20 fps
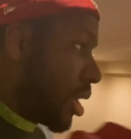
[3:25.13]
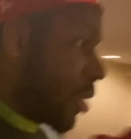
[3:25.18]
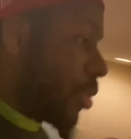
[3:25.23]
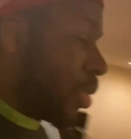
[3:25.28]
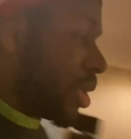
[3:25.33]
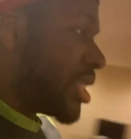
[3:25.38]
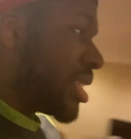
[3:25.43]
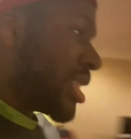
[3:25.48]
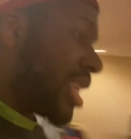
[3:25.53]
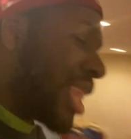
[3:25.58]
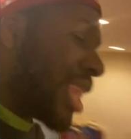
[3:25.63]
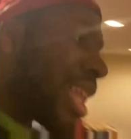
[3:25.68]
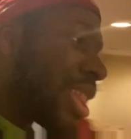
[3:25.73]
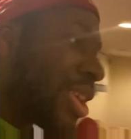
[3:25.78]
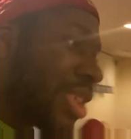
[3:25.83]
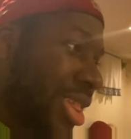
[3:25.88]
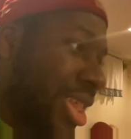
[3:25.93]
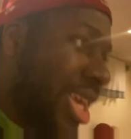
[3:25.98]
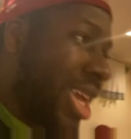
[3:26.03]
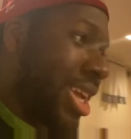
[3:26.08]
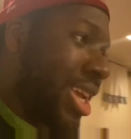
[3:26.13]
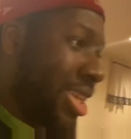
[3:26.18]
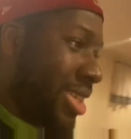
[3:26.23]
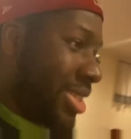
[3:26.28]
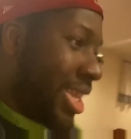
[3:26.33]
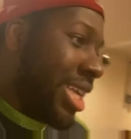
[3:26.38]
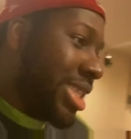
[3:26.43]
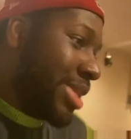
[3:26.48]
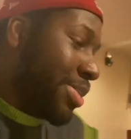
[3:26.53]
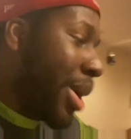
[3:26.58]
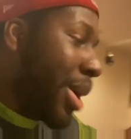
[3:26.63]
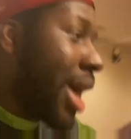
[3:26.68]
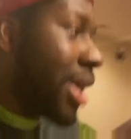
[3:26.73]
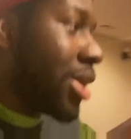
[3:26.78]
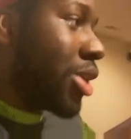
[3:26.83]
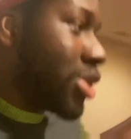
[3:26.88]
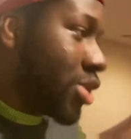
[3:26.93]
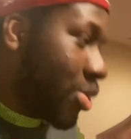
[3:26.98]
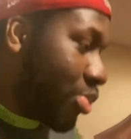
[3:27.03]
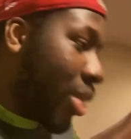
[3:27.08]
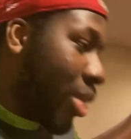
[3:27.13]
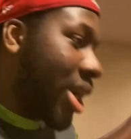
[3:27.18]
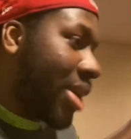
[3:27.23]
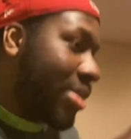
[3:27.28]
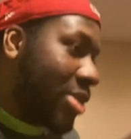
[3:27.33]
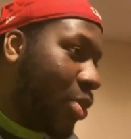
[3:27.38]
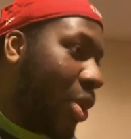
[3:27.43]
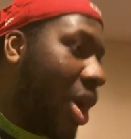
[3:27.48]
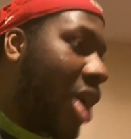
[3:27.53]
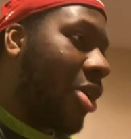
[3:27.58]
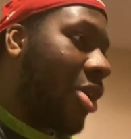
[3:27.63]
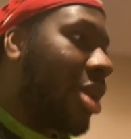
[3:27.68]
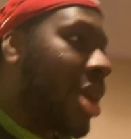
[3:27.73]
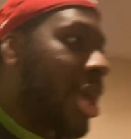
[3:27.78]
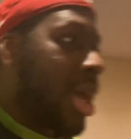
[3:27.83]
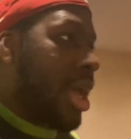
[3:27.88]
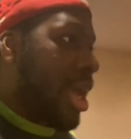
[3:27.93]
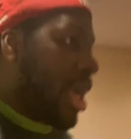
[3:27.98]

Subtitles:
which is another thing that Dez Bryant also brought up as well.